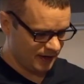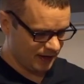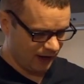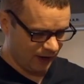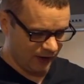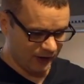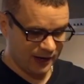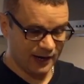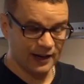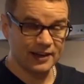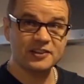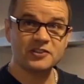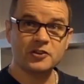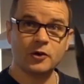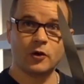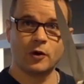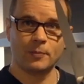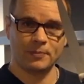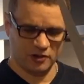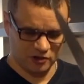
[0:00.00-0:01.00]
Okay,
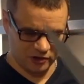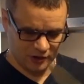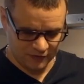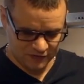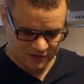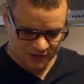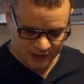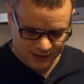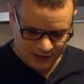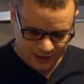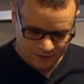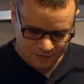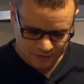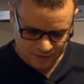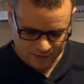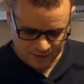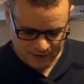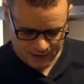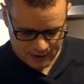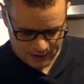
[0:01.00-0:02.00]
so I've got my chef's
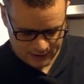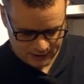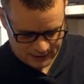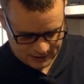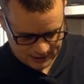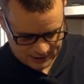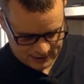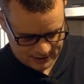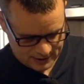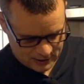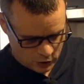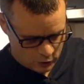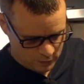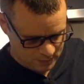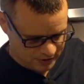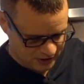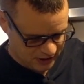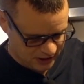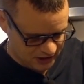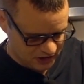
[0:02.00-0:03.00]
knife. I'm gonna
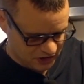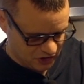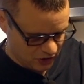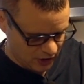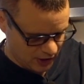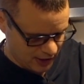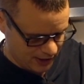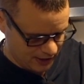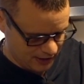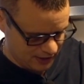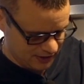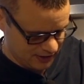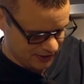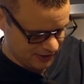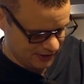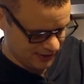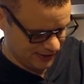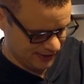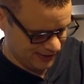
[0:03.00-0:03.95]
open these thighs.